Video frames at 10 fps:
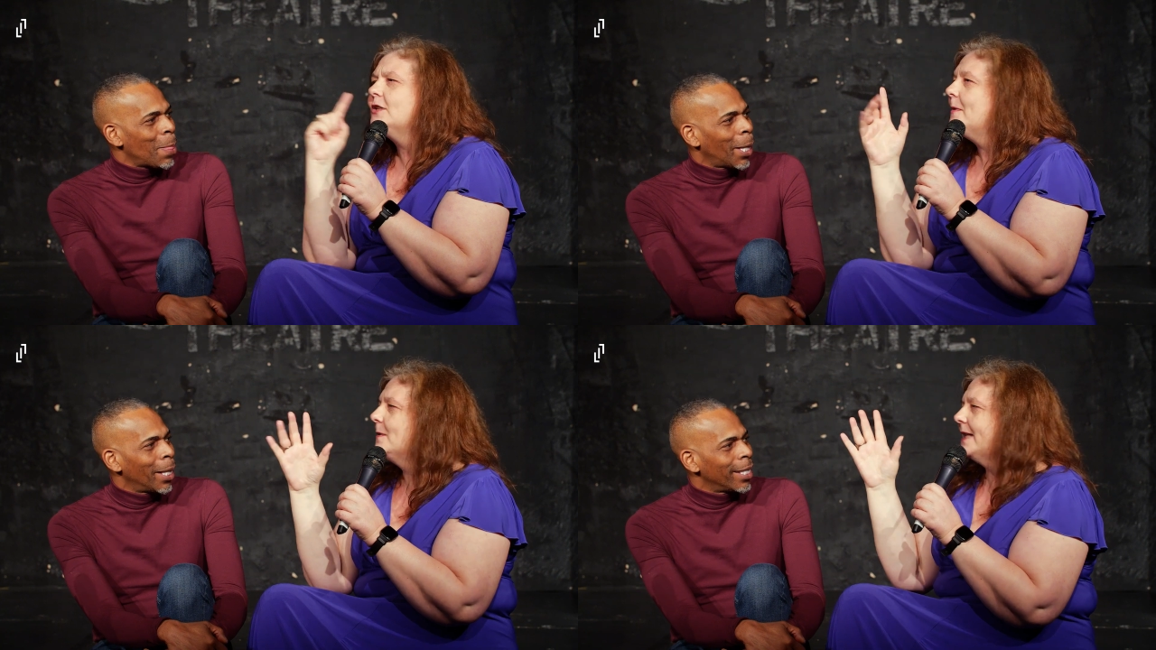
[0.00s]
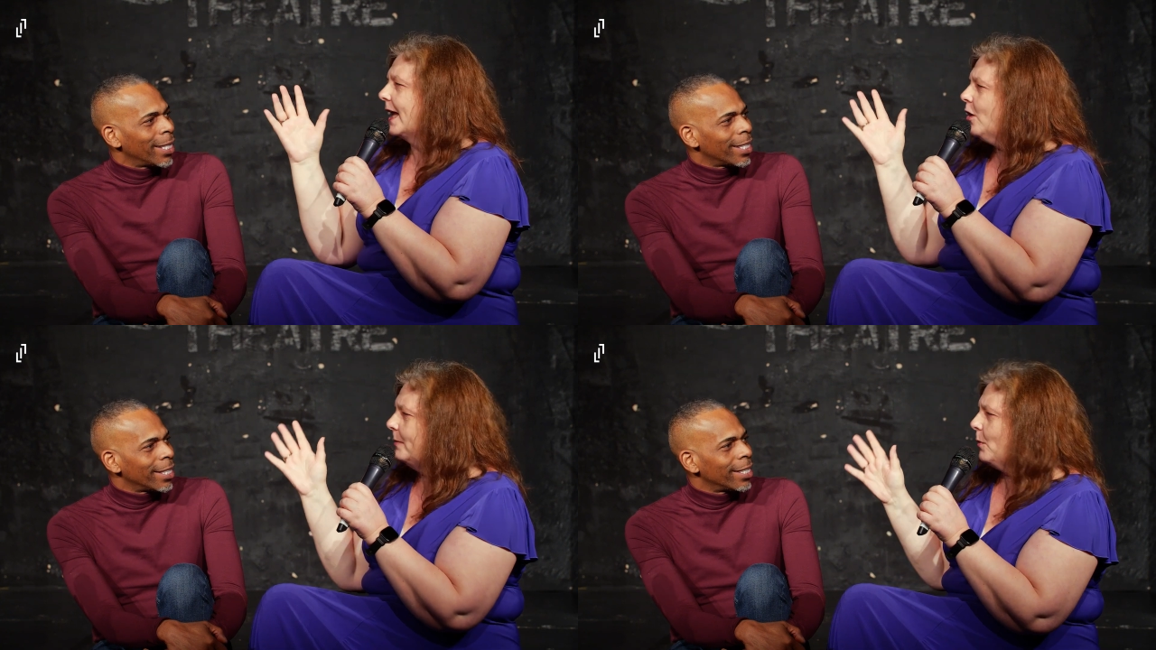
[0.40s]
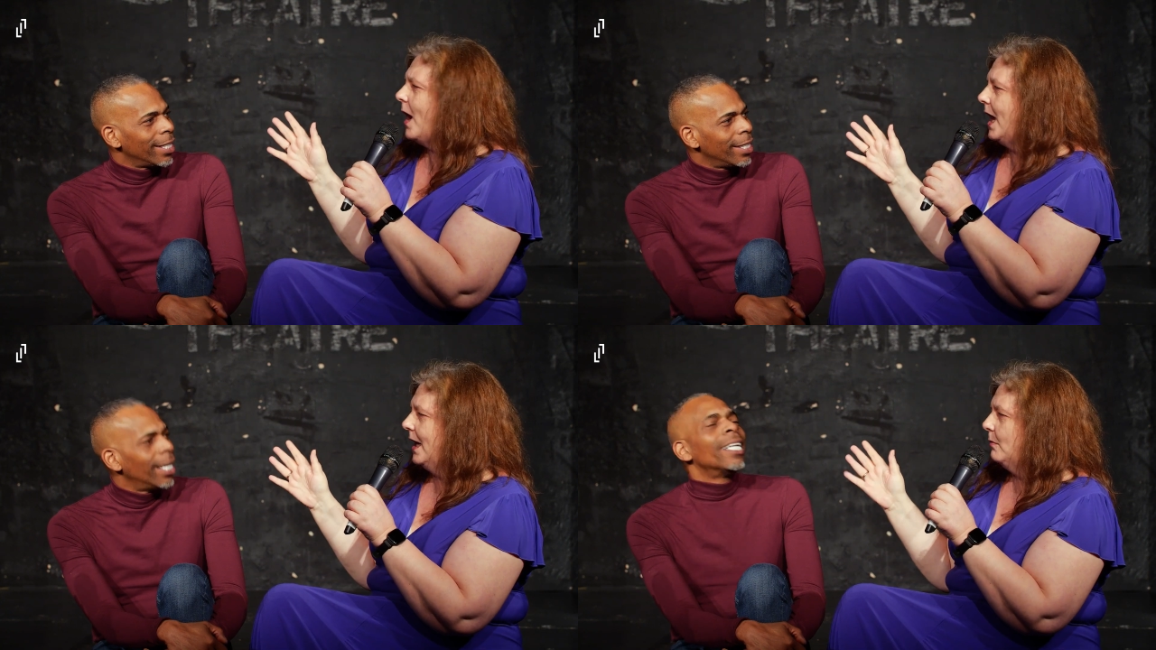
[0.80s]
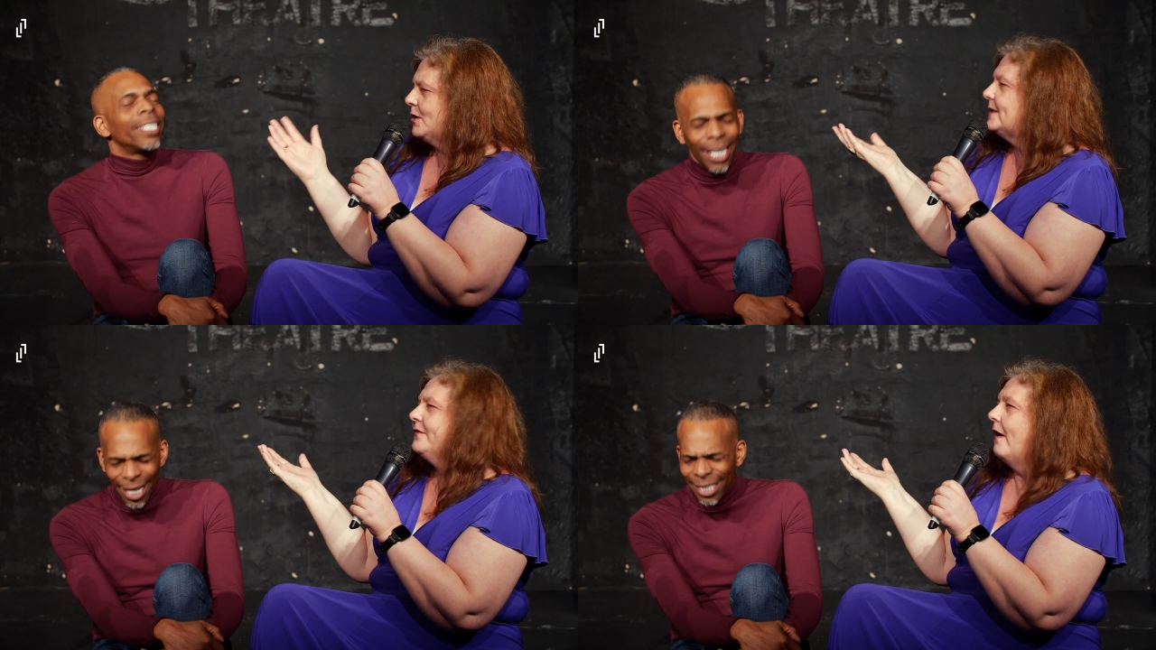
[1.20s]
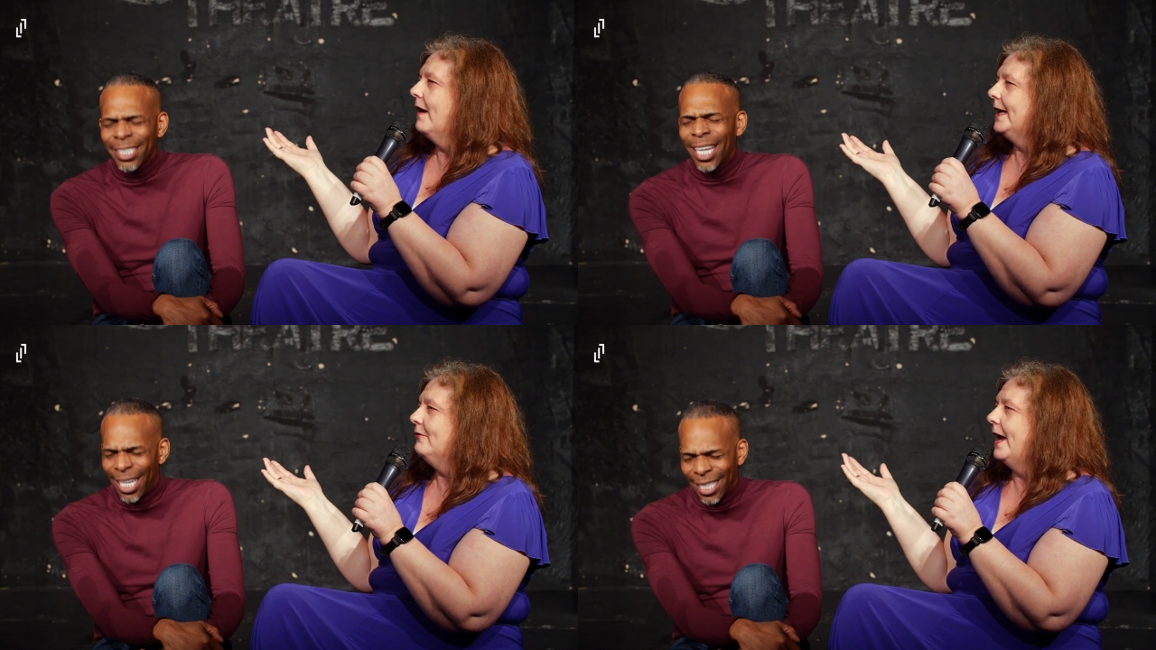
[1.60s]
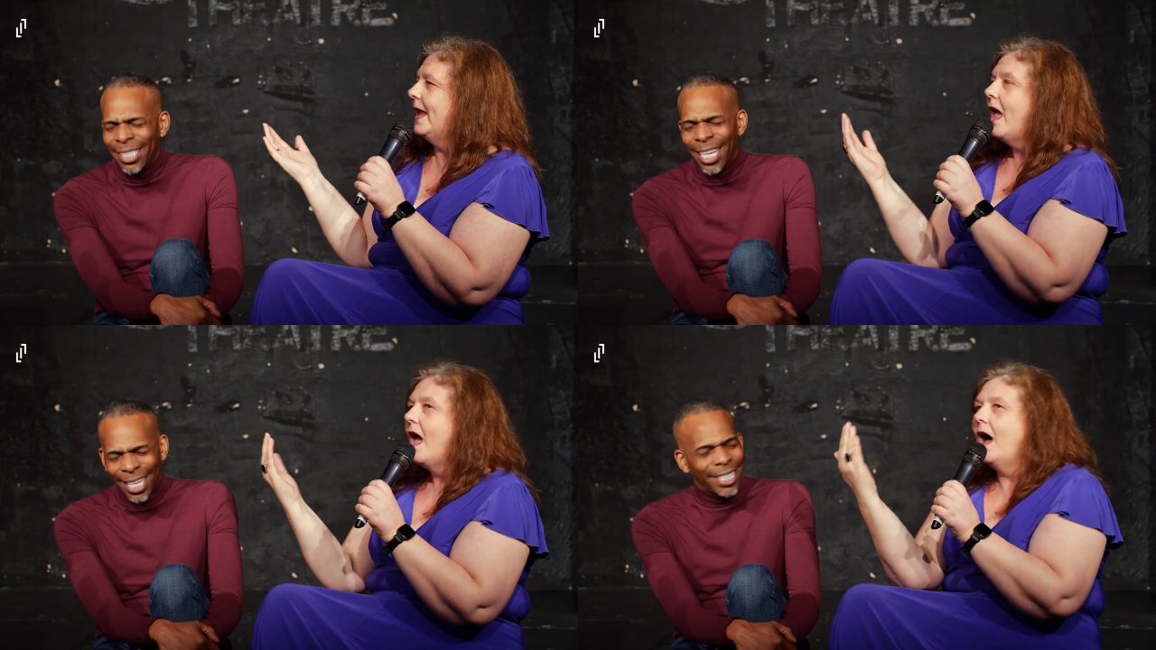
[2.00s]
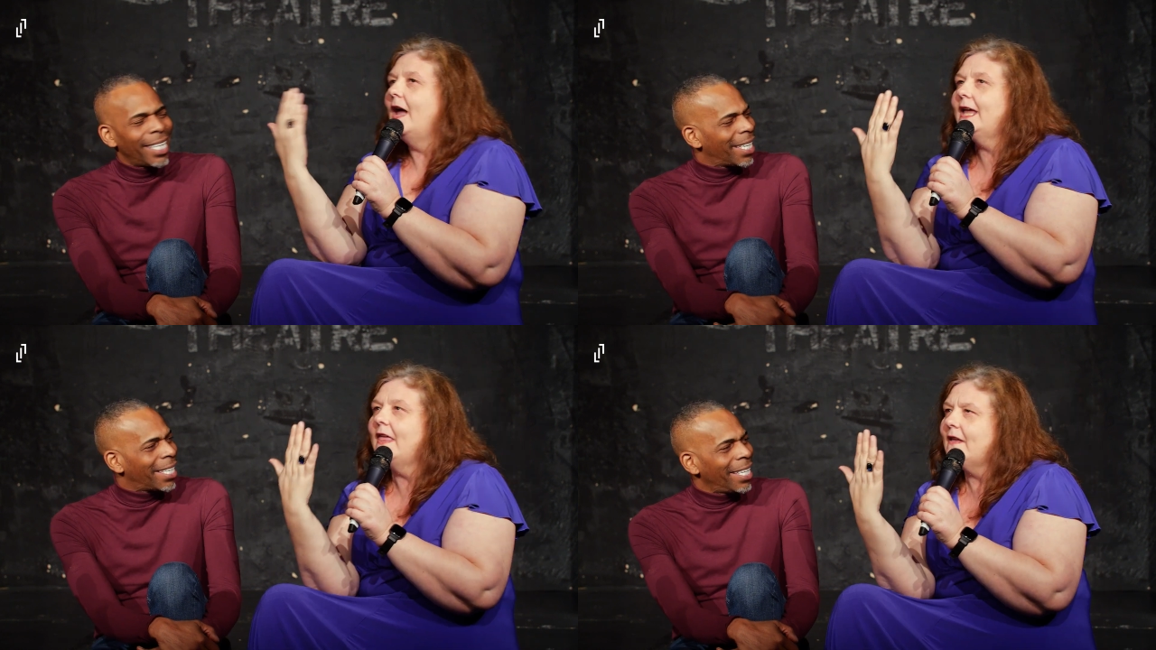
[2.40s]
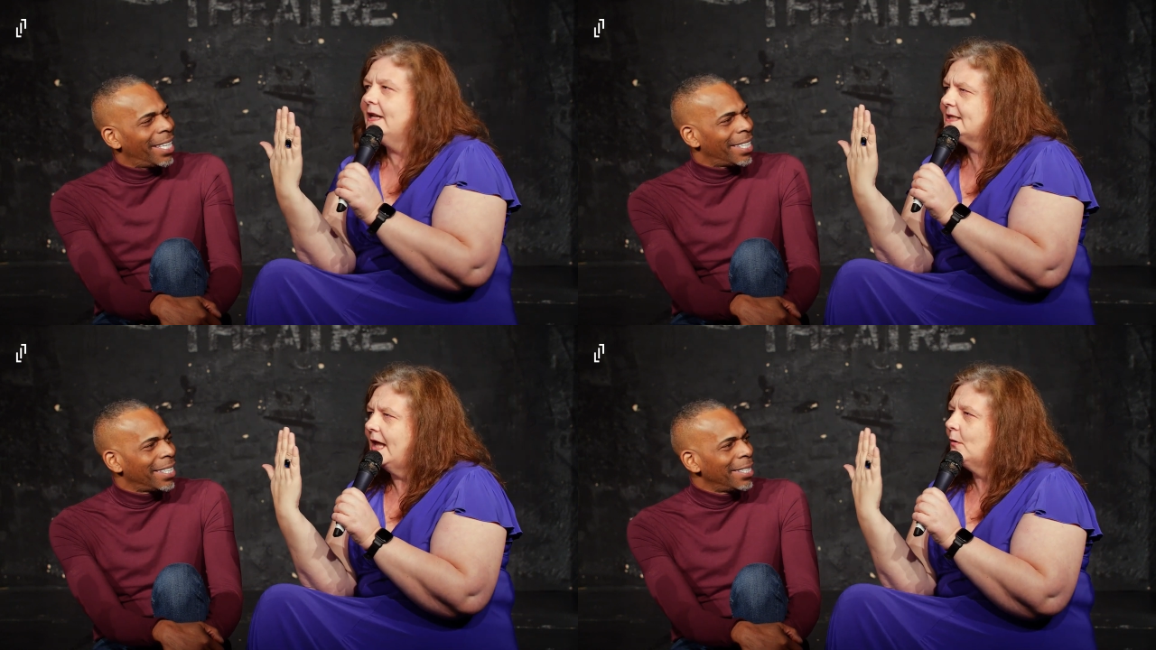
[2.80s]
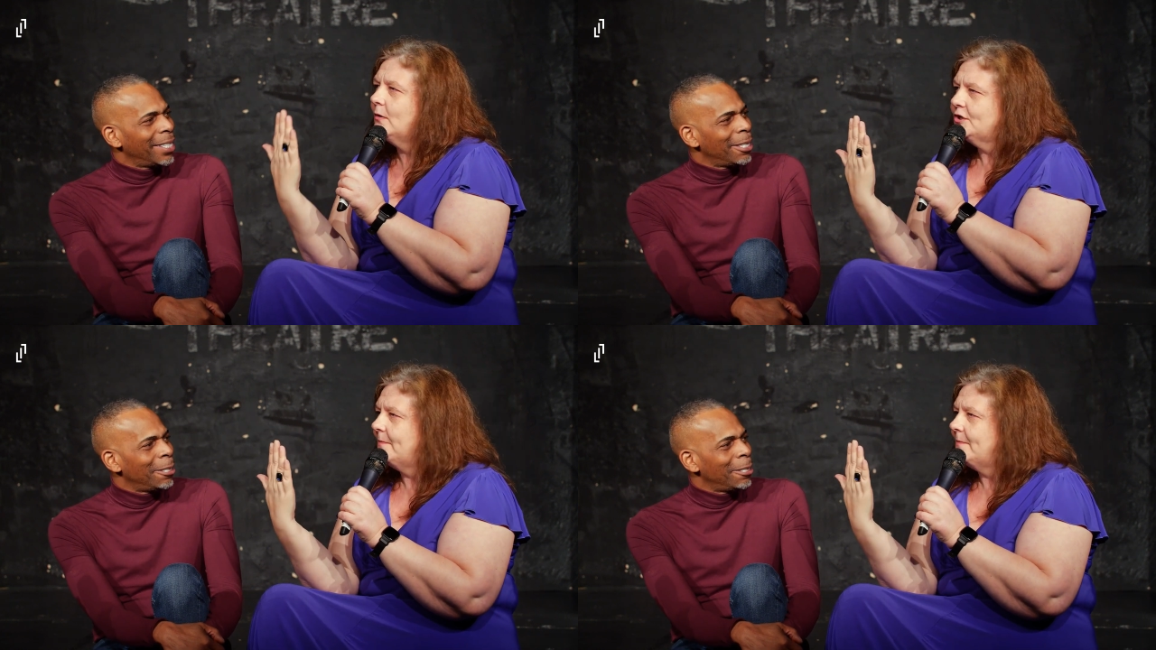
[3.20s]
Speaker 1: told me it was like comedy Wahala, which is yeah. fine, yeah. right? I get then it's like